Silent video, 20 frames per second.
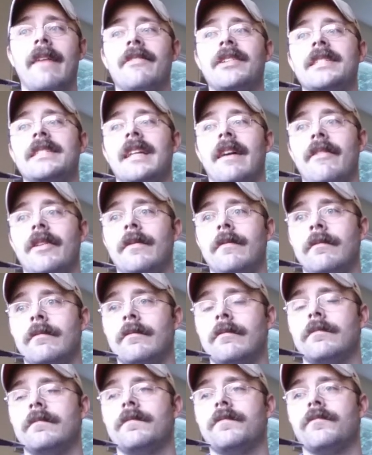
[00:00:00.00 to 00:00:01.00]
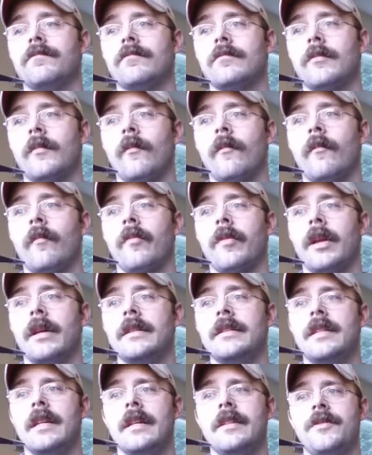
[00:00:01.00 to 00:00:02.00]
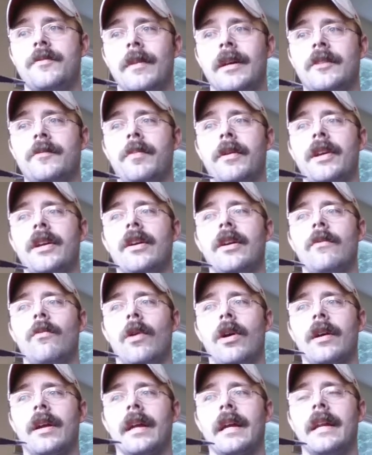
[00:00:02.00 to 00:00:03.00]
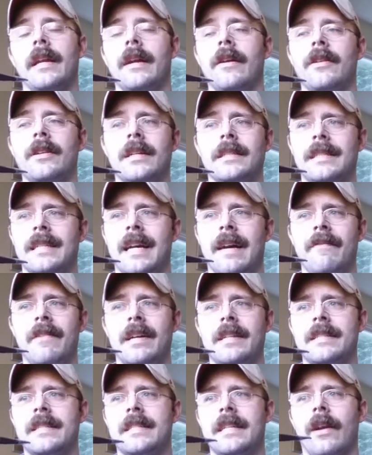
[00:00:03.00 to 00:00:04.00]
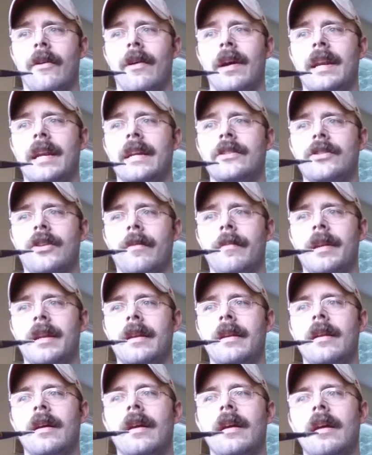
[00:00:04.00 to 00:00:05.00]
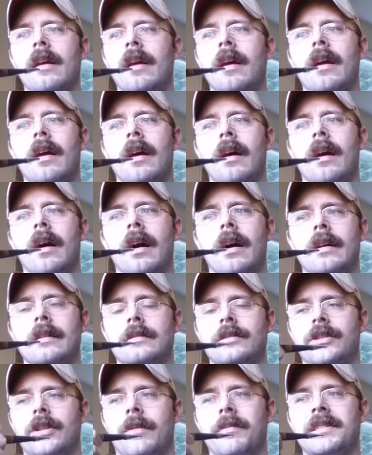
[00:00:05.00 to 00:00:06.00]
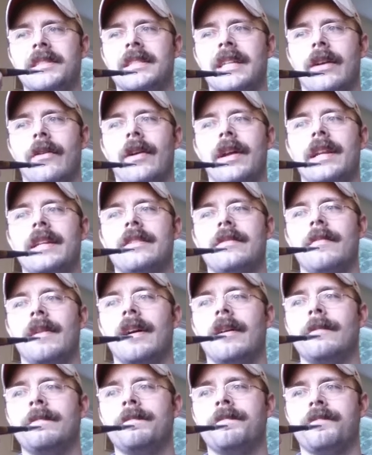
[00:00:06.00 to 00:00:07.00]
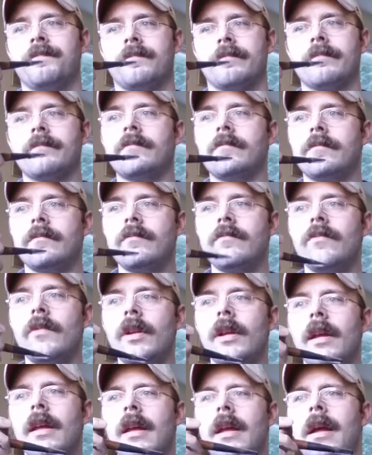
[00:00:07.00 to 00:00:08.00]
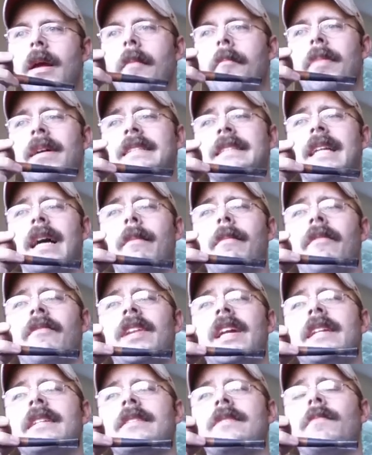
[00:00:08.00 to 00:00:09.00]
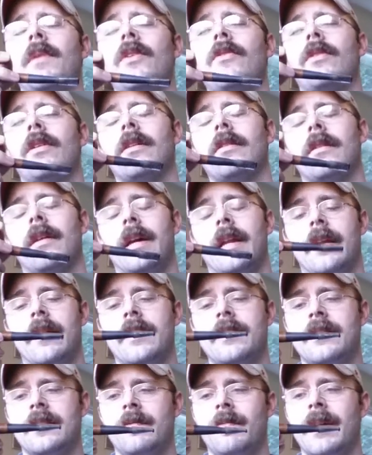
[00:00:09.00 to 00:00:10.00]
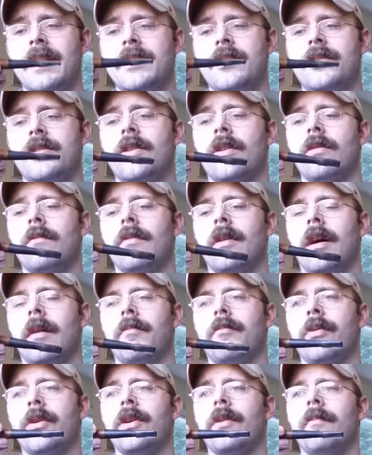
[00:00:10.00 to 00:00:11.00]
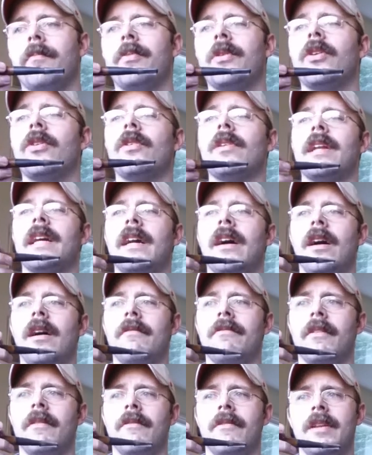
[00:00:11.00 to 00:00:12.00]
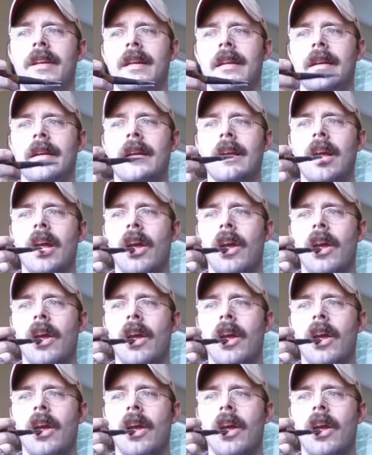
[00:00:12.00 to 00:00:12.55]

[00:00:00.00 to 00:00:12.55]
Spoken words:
gave it a 7. It smells pretty good walking in here. It doesn't have that cigarette-y German cigarette-y smell. Best time of day to smoke, and this is based purely off of the